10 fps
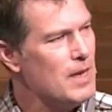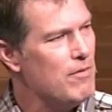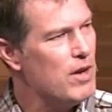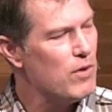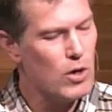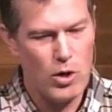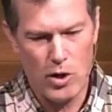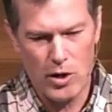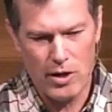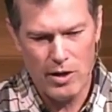Have you ever
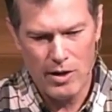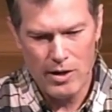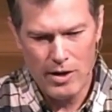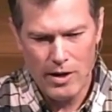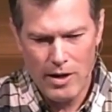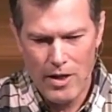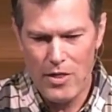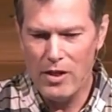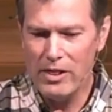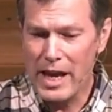heard
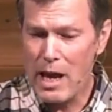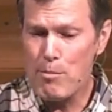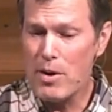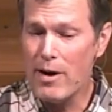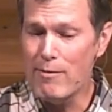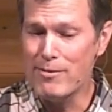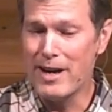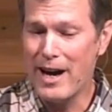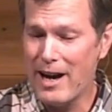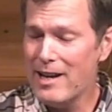the lamp of
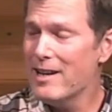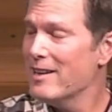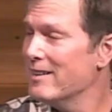God,